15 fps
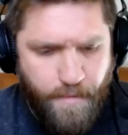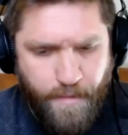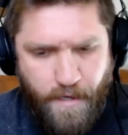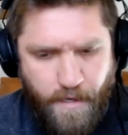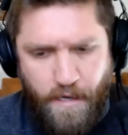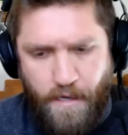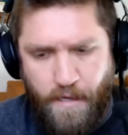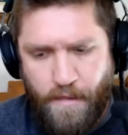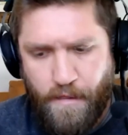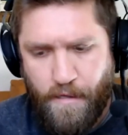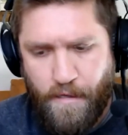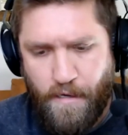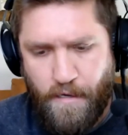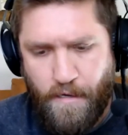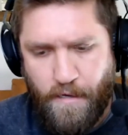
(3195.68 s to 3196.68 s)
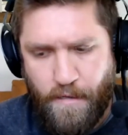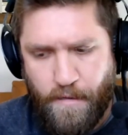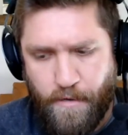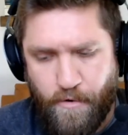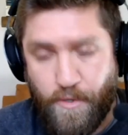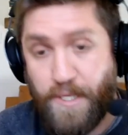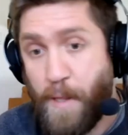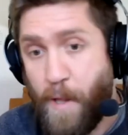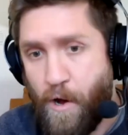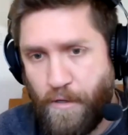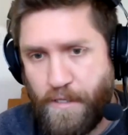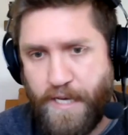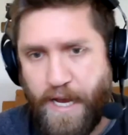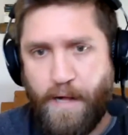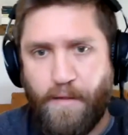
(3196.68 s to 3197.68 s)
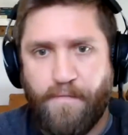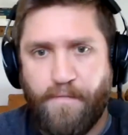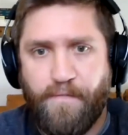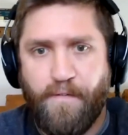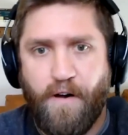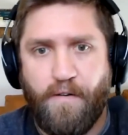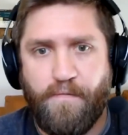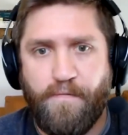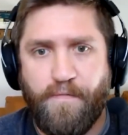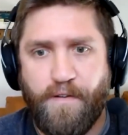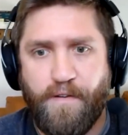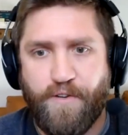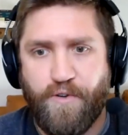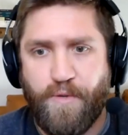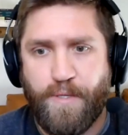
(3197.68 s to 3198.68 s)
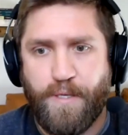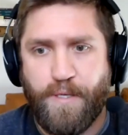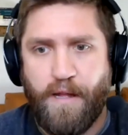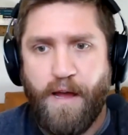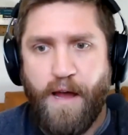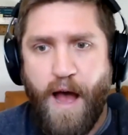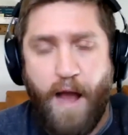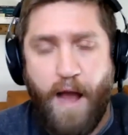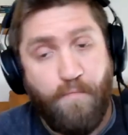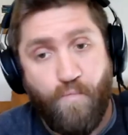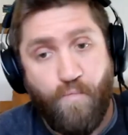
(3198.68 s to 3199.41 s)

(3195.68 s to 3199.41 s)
the the there is a long tail of of issues that I